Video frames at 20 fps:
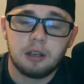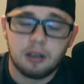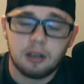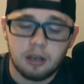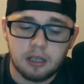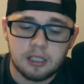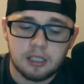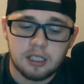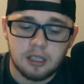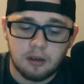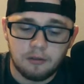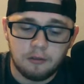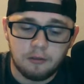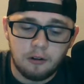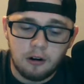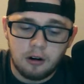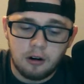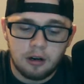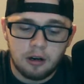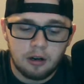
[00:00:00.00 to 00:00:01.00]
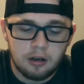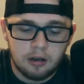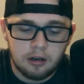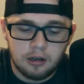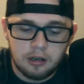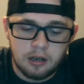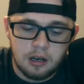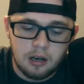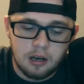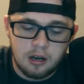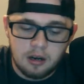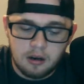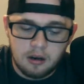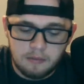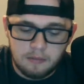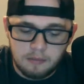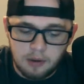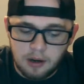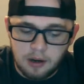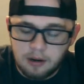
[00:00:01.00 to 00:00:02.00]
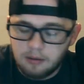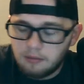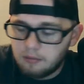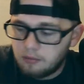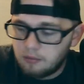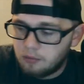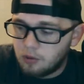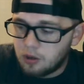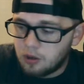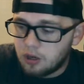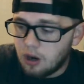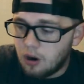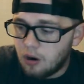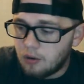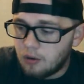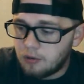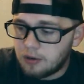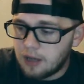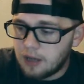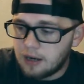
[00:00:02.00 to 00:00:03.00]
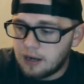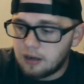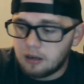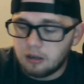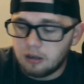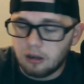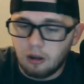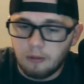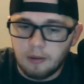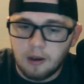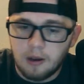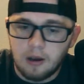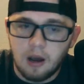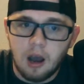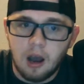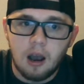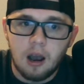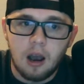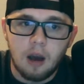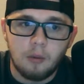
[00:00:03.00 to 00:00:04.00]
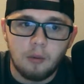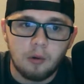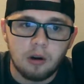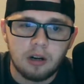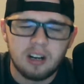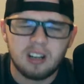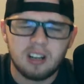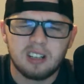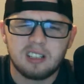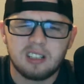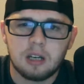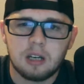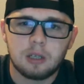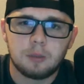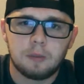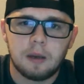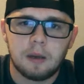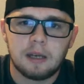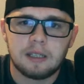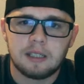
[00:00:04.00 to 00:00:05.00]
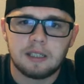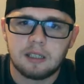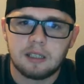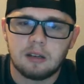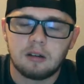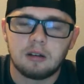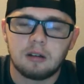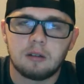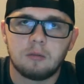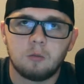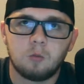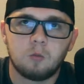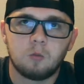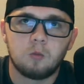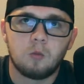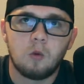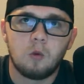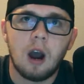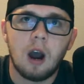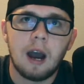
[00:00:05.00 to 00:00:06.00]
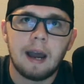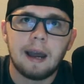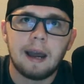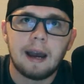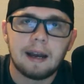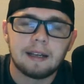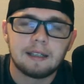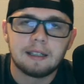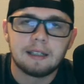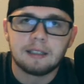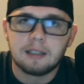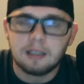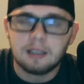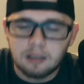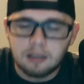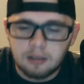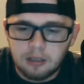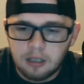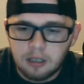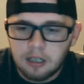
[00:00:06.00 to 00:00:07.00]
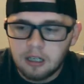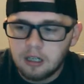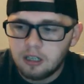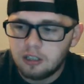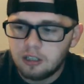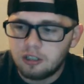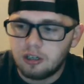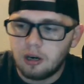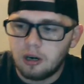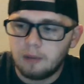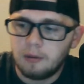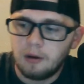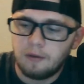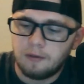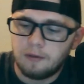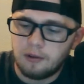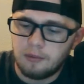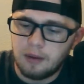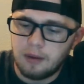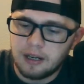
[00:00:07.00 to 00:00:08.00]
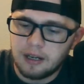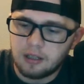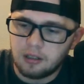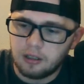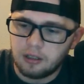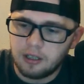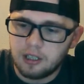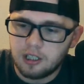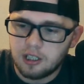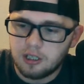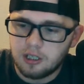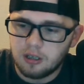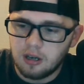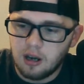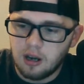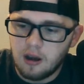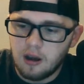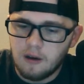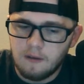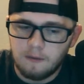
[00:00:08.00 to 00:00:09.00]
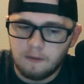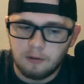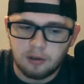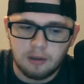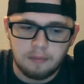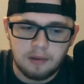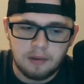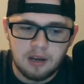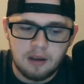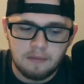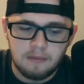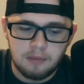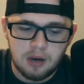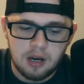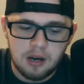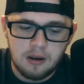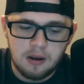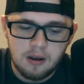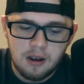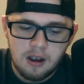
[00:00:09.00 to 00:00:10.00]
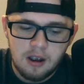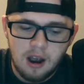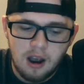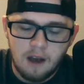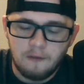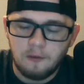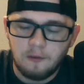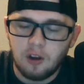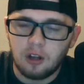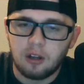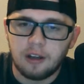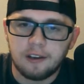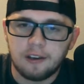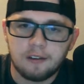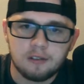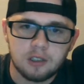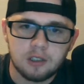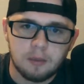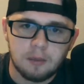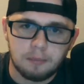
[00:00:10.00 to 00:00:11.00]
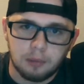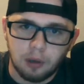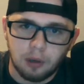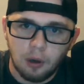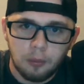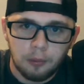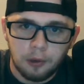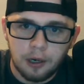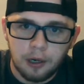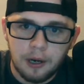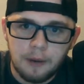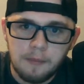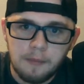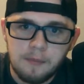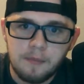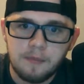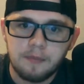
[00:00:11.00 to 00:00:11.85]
good so far, but we'll go over that here in a little bit. I wanted to touch bases on why I did the tribute for Mike Leach for the PMP. I felt like it was appropriate